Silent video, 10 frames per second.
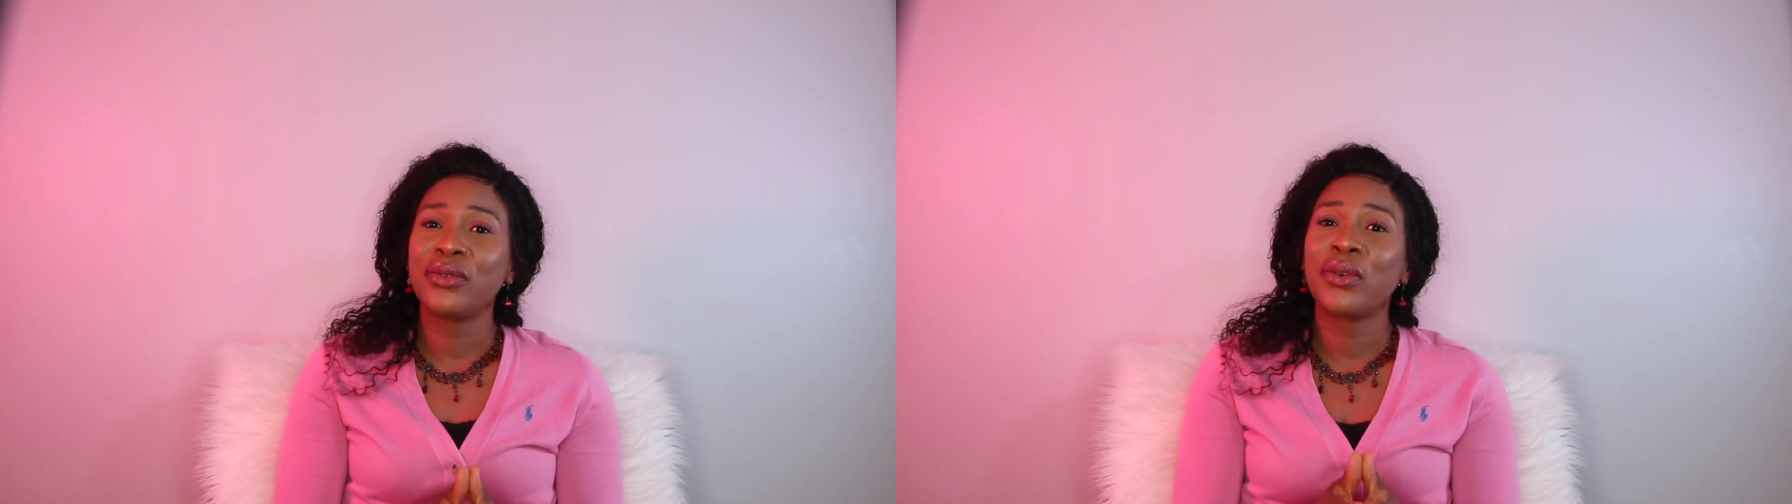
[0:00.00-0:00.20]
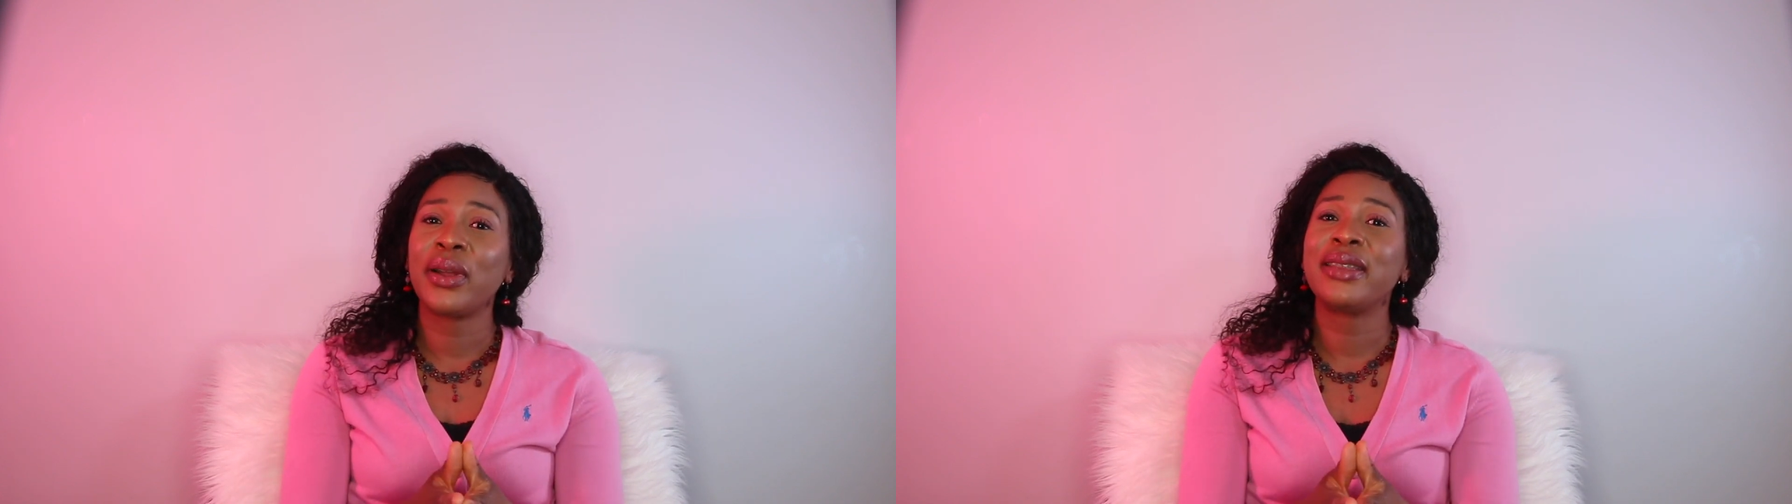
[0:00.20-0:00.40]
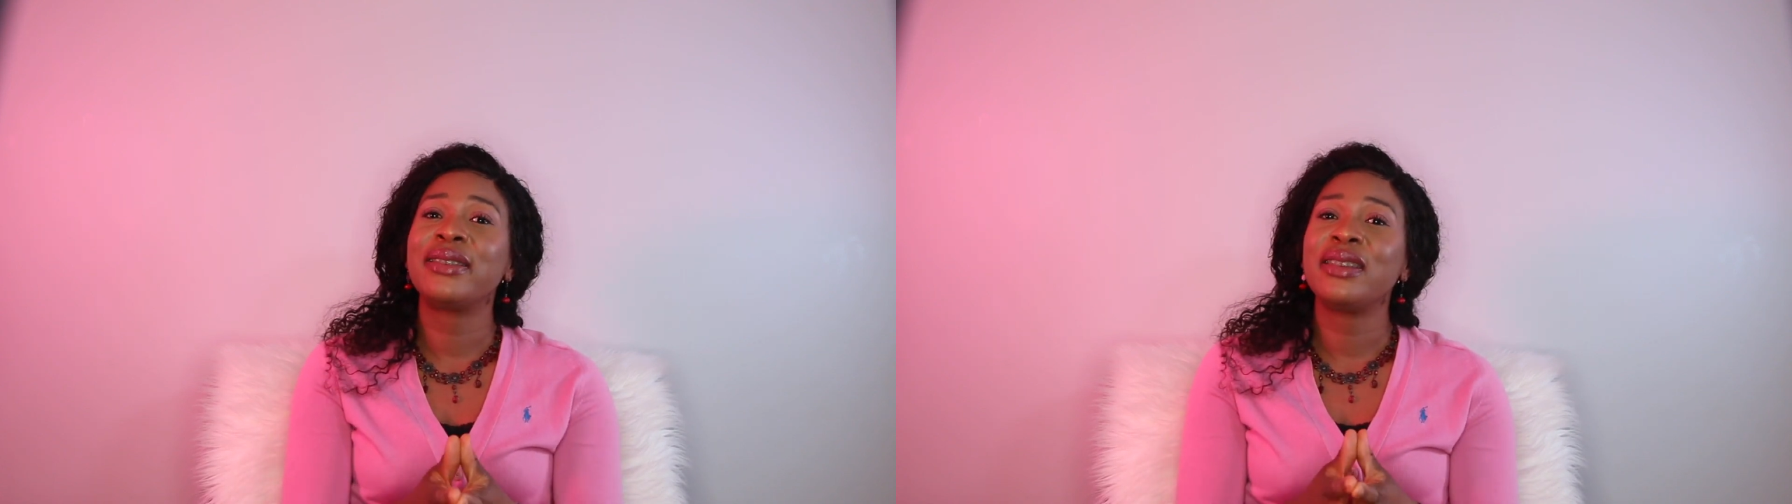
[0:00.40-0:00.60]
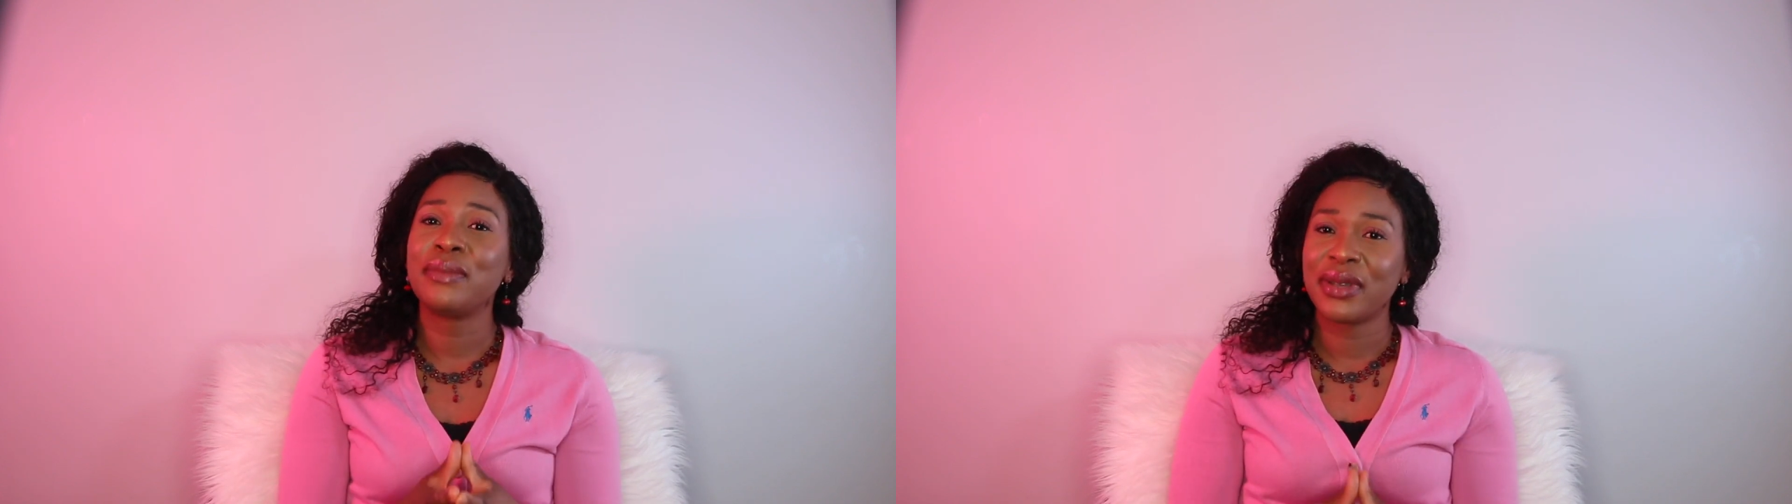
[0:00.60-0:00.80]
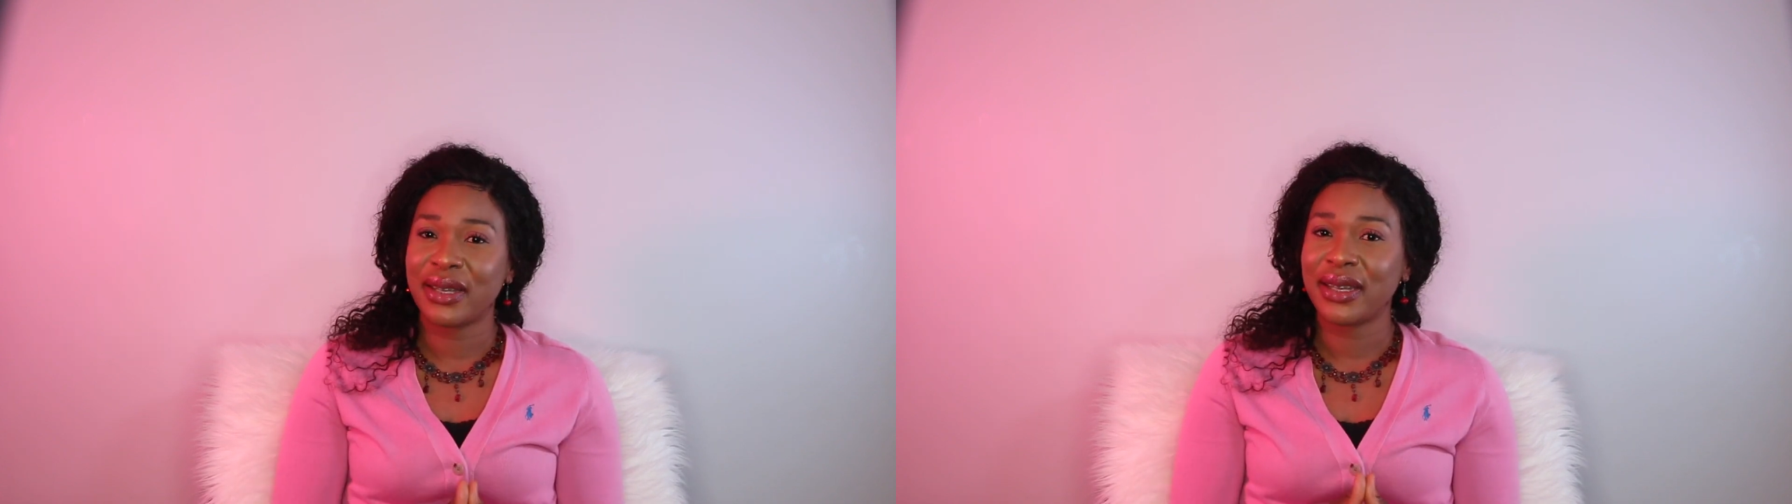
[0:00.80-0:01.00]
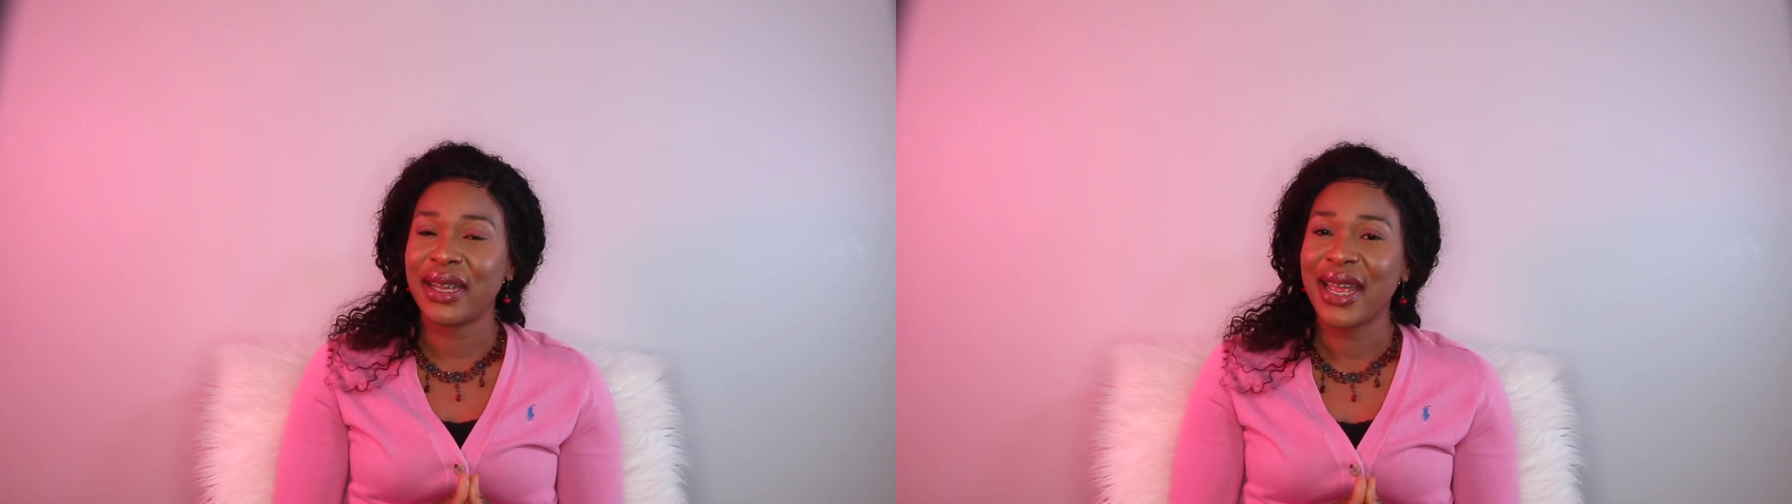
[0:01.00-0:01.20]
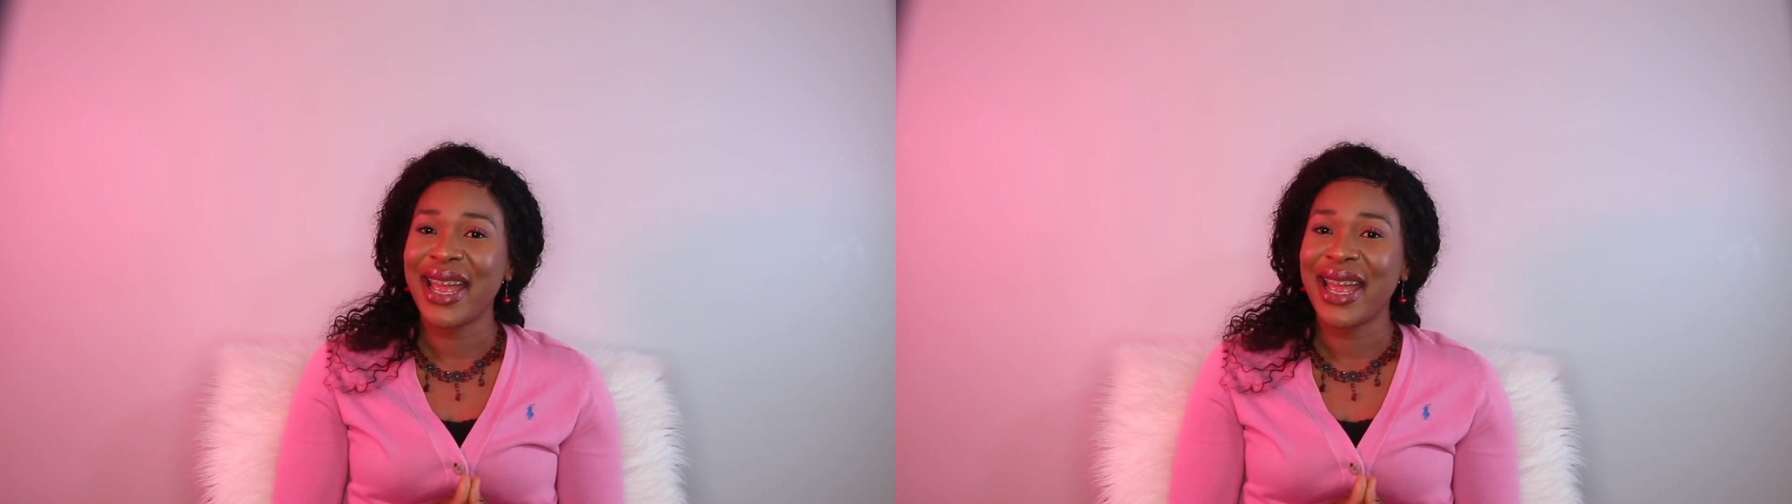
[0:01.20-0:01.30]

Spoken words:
for intimacy.